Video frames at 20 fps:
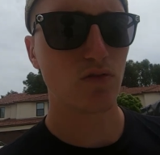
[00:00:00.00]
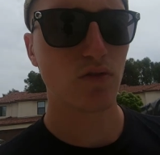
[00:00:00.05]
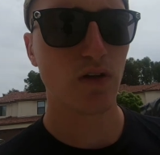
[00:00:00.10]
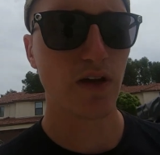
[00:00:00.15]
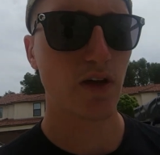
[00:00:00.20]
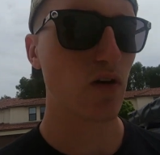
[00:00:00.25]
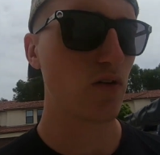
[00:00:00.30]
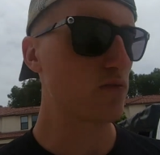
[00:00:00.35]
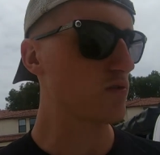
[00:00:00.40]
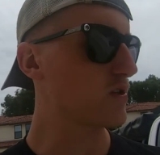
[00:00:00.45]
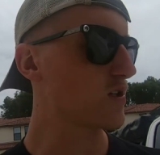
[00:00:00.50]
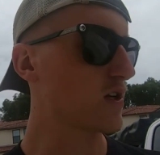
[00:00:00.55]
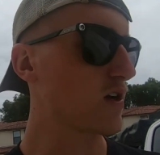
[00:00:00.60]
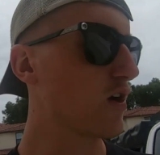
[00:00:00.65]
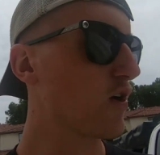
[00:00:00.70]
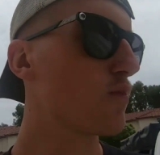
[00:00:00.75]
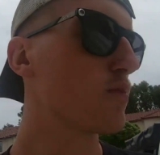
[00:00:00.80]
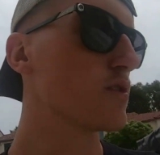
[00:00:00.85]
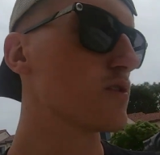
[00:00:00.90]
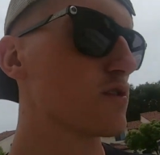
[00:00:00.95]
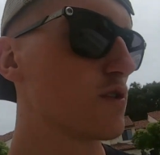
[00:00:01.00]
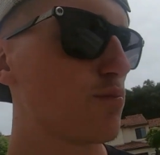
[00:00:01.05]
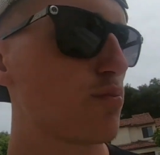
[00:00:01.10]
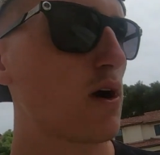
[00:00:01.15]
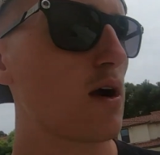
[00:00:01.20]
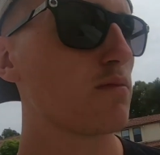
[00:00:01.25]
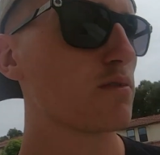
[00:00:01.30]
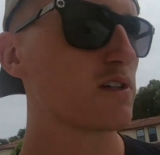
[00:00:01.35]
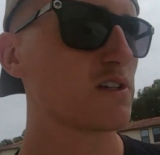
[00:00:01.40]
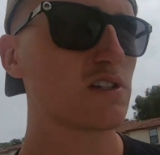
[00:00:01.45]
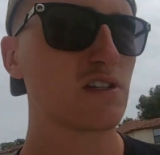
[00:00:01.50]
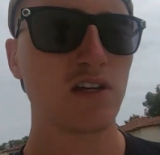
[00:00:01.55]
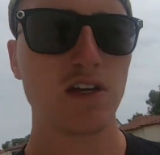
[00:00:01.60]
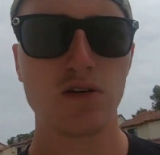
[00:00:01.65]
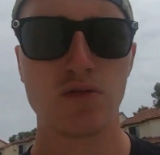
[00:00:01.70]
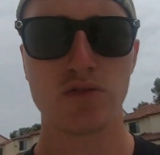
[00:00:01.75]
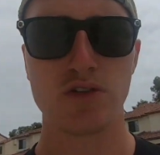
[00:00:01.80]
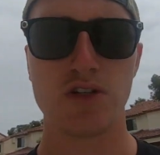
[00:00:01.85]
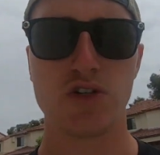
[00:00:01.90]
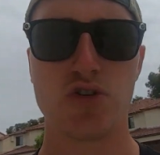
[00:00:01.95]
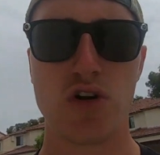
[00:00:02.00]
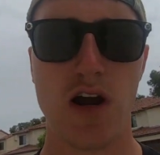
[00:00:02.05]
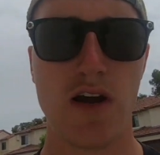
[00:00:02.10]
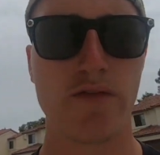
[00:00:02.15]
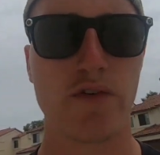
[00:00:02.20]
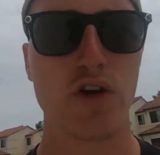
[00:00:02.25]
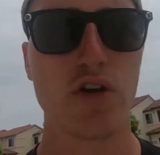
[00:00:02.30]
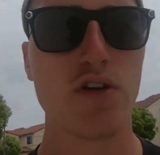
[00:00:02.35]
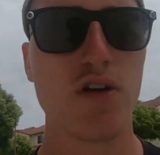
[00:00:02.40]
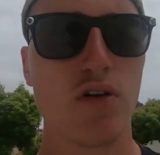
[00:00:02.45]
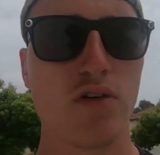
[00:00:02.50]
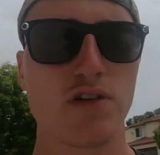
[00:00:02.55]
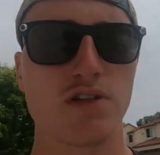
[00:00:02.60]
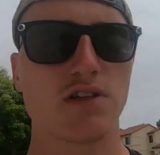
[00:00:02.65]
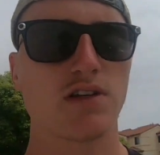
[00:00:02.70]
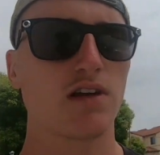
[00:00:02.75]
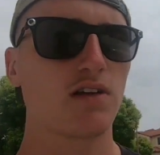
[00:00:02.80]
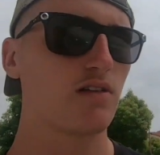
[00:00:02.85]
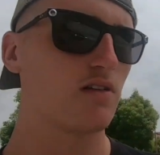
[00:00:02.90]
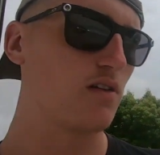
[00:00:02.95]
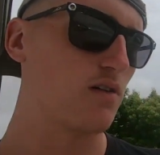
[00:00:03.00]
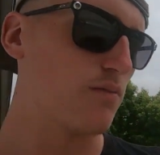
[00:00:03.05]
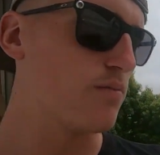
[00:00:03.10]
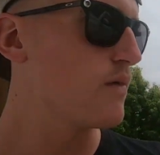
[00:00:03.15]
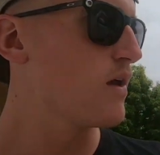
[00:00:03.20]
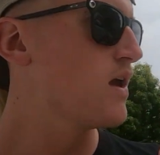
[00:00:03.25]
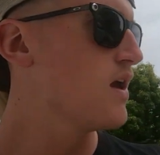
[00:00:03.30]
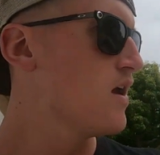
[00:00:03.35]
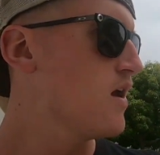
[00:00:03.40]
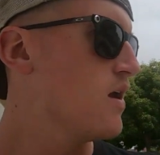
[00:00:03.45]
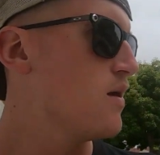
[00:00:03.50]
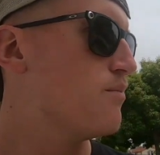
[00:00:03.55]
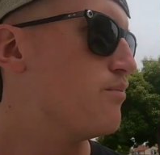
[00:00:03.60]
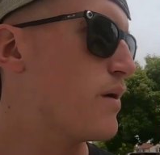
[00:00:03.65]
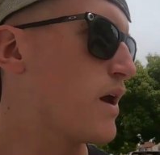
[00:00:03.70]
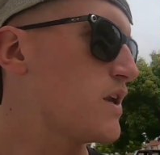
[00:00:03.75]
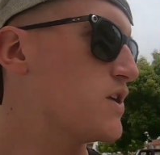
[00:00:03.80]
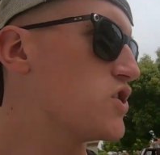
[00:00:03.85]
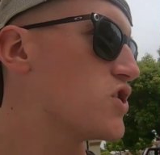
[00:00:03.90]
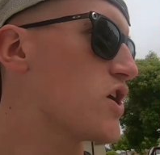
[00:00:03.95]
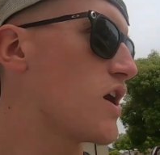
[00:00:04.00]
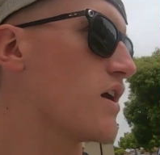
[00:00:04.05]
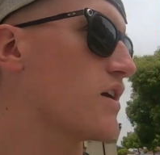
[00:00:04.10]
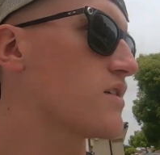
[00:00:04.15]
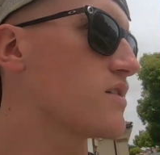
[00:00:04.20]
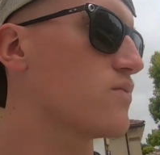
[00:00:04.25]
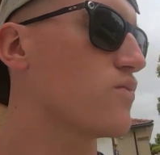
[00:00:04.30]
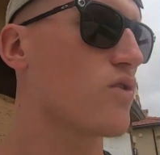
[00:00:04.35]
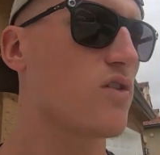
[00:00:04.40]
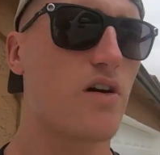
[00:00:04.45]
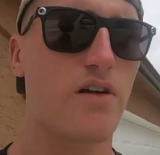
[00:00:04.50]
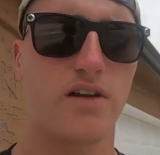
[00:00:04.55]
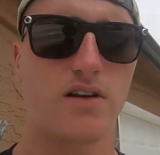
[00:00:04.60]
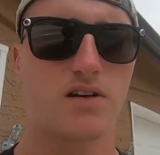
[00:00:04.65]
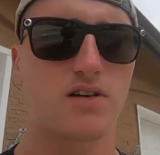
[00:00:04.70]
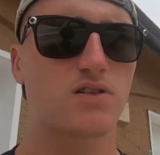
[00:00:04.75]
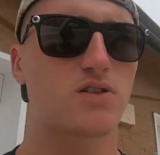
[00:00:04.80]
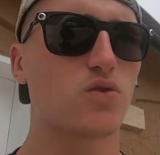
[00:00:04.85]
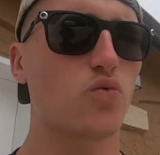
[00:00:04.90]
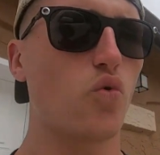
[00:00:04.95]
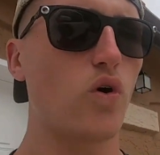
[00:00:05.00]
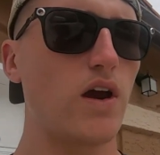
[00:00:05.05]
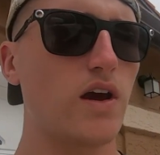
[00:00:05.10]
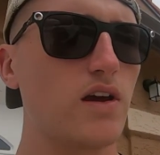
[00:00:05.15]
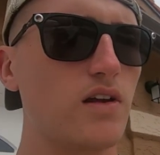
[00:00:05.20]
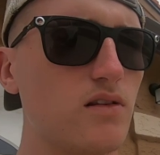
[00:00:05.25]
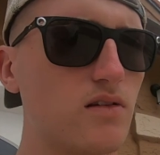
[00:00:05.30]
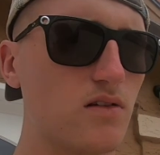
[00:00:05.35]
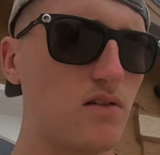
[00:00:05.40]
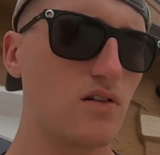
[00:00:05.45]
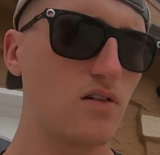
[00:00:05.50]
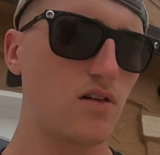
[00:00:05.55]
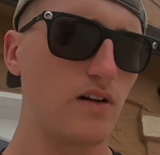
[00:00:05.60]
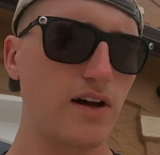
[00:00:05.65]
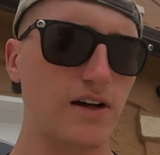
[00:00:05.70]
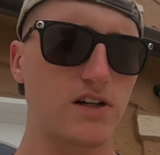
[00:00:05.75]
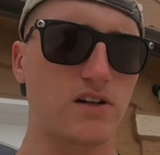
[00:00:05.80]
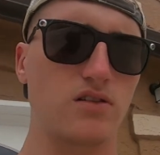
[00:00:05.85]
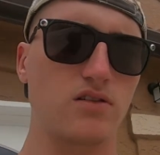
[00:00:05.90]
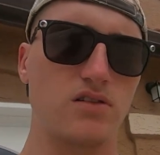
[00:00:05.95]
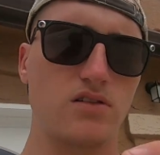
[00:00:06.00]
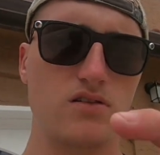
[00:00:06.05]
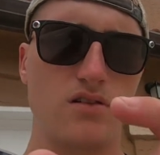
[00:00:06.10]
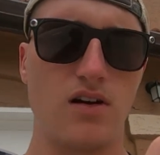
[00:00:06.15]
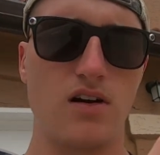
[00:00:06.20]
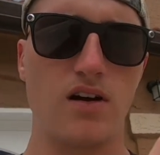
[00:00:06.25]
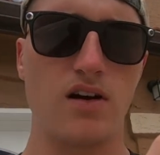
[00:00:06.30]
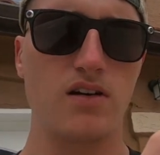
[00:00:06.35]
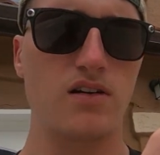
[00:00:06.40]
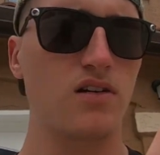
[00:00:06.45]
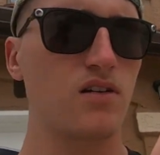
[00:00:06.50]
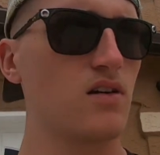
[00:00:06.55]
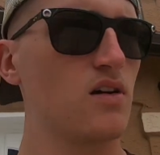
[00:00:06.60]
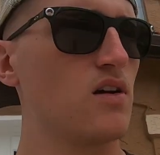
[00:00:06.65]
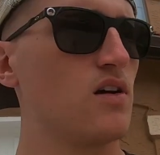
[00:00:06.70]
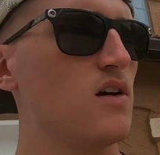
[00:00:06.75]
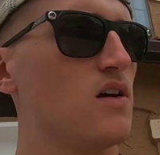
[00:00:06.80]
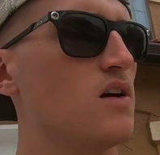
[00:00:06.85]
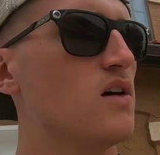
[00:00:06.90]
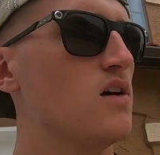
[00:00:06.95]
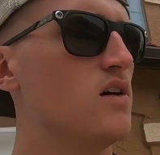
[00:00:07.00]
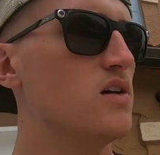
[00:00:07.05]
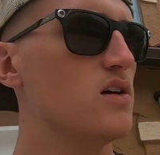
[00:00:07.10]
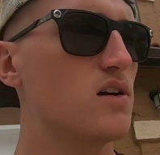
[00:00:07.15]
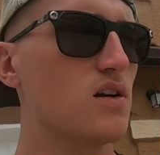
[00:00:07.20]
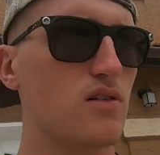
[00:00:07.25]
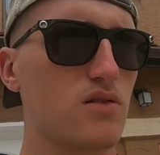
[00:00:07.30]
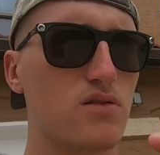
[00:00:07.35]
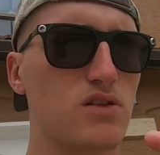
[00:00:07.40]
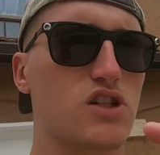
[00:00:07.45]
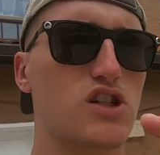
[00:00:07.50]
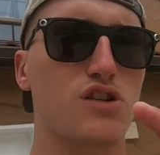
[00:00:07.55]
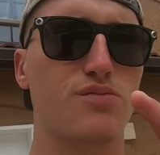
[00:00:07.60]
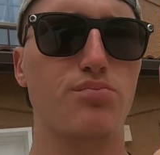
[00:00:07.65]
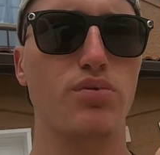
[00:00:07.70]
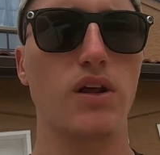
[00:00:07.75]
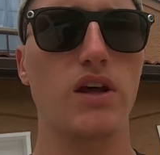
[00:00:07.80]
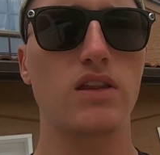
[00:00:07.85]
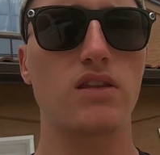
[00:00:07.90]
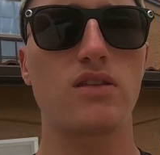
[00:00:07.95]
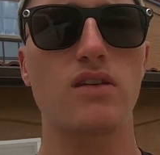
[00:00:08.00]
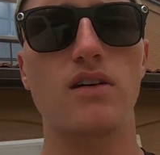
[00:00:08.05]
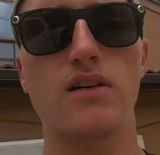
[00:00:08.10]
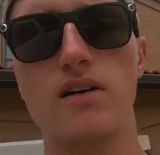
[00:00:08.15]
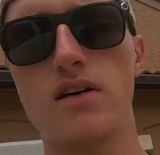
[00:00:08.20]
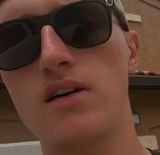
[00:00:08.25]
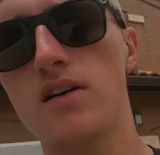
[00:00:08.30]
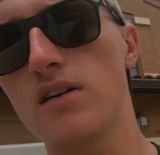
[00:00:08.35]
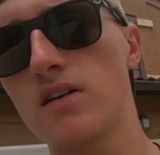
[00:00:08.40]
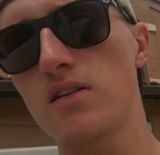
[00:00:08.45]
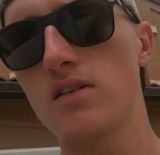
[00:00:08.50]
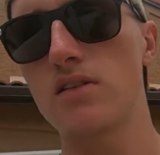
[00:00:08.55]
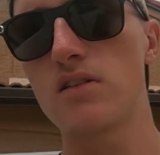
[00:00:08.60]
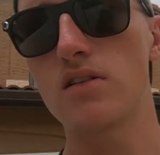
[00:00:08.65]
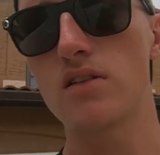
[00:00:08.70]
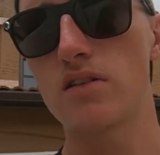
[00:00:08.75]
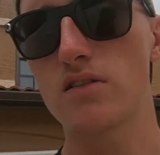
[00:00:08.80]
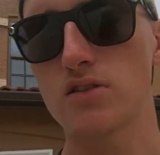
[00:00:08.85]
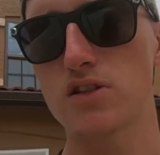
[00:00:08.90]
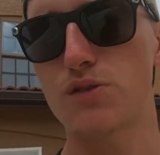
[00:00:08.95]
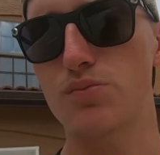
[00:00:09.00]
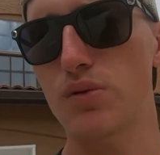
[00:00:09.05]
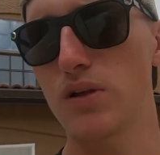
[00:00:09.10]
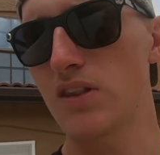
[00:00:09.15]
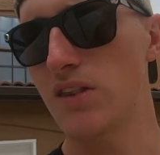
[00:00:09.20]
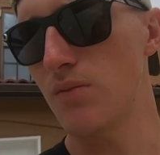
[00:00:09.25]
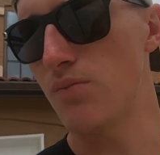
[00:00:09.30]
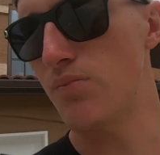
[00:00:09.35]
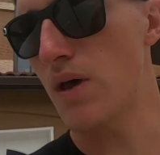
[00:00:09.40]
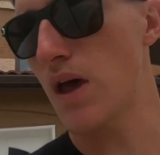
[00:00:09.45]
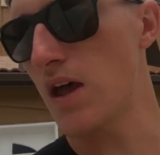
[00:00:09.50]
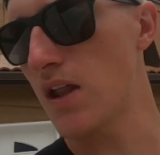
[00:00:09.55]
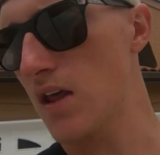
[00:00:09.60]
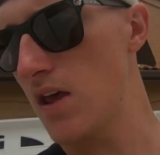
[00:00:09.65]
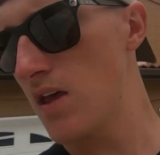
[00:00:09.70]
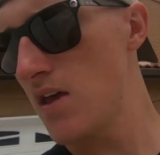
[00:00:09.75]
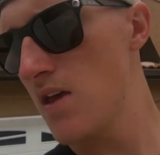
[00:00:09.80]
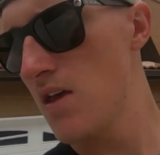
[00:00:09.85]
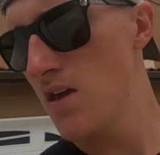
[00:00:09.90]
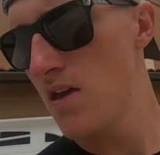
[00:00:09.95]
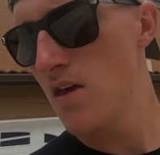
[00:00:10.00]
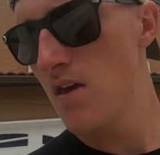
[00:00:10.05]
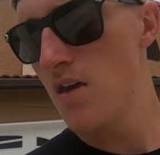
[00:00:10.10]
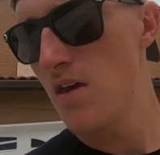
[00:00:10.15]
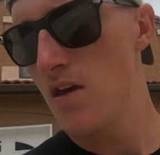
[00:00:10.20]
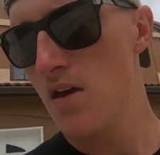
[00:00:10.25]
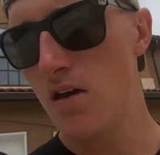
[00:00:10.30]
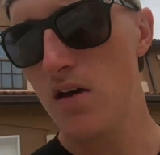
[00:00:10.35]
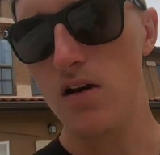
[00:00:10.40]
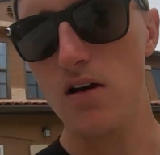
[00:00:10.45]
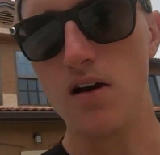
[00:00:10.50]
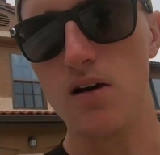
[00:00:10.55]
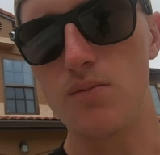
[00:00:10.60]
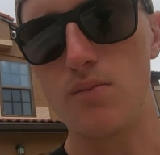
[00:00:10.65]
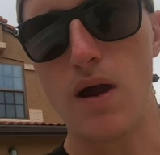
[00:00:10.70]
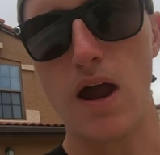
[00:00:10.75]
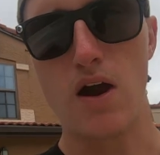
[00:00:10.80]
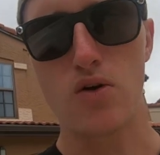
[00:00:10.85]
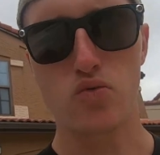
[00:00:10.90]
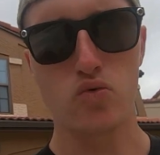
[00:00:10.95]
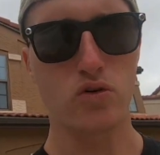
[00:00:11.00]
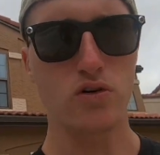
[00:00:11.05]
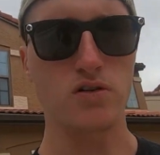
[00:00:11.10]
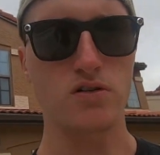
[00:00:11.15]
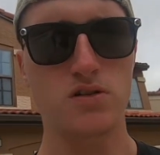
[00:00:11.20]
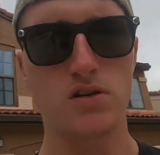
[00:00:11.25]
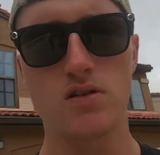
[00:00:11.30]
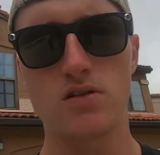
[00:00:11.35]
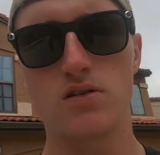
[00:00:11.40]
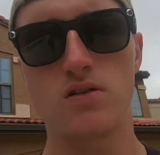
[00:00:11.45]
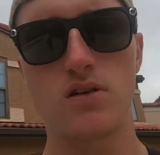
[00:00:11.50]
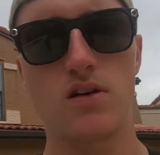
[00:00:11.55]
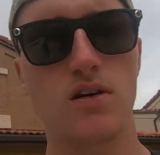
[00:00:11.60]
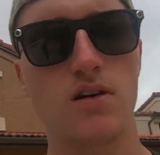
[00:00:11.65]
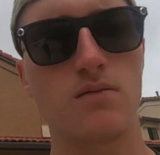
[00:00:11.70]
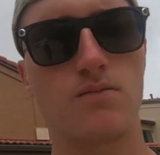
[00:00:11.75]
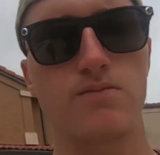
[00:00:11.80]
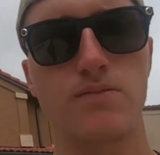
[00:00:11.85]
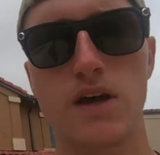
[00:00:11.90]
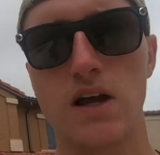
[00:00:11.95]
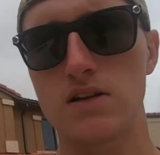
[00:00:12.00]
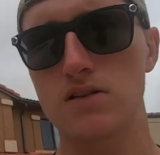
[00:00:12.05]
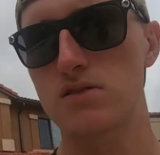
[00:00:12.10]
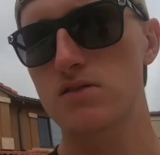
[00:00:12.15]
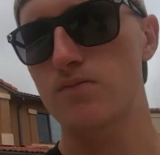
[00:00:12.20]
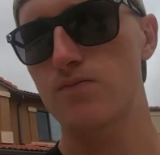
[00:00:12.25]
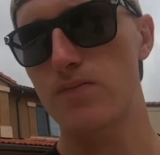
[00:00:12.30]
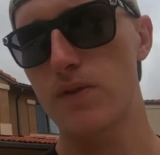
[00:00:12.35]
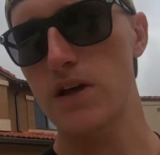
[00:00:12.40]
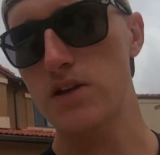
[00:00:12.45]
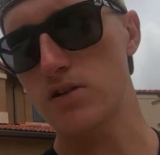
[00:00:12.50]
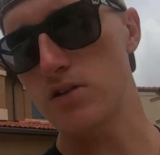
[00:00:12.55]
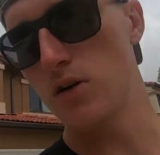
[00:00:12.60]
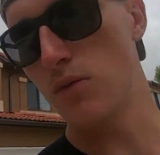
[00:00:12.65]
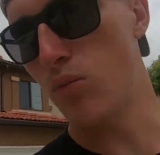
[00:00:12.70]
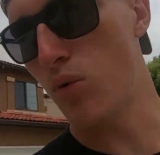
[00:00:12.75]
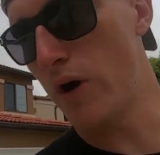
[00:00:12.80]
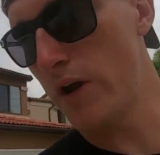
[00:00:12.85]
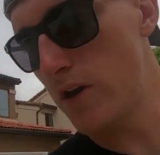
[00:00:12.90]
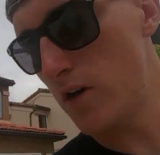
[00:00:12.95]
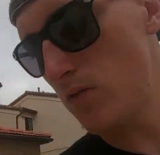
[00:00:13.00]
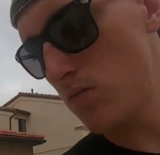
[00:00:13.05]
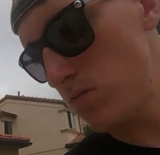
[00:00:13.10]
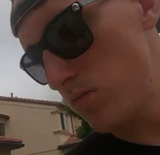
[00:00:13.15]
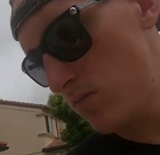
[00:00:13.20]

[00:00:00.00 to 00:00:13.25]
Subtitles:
like own Tacomas, you probably see it when you drive, or you notice it, your bed shakes, and with all that extra weight, it'll actually you know, it'll split the bed outwards, and that's no bueno.